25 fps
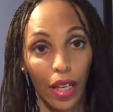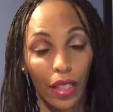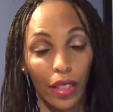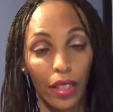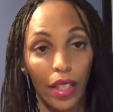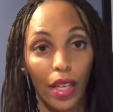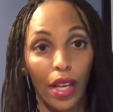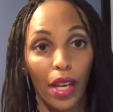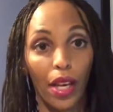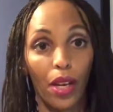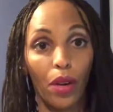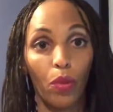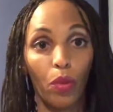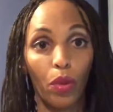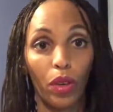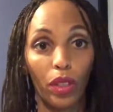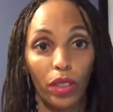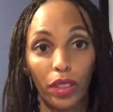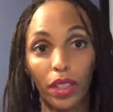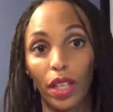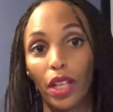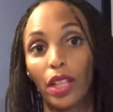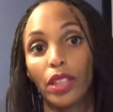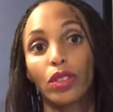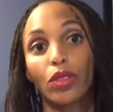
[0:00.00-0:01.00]
and then
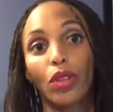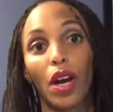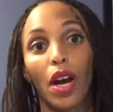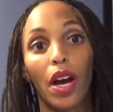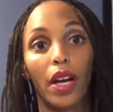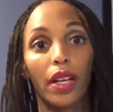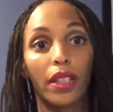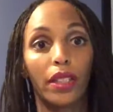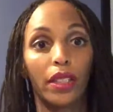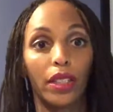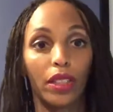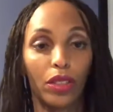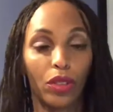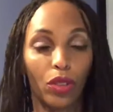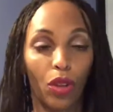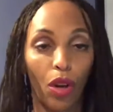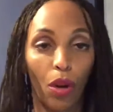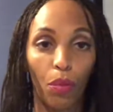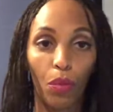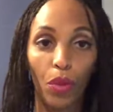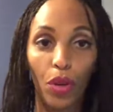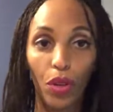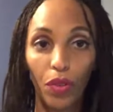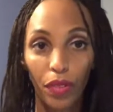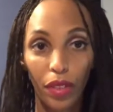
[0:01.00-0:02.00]
once they tried to
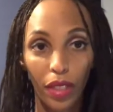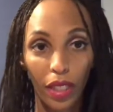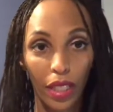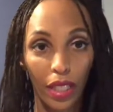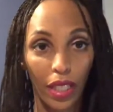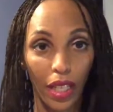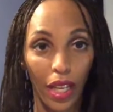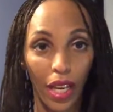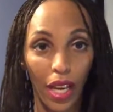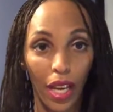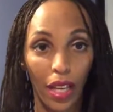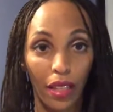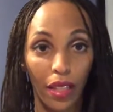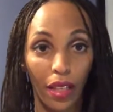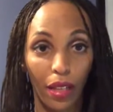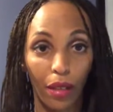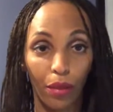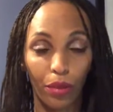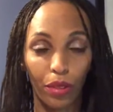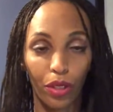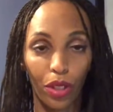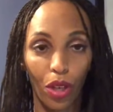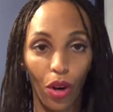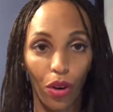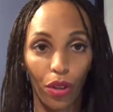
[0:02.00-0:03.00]
start moving again, that it
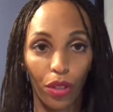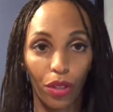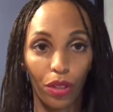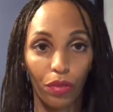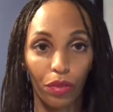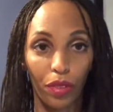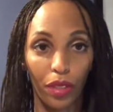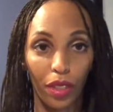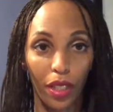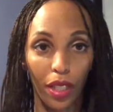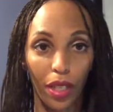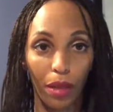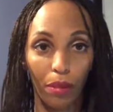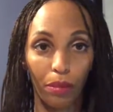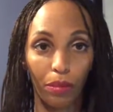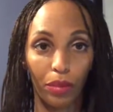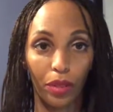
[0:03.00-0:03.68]
was harder for them.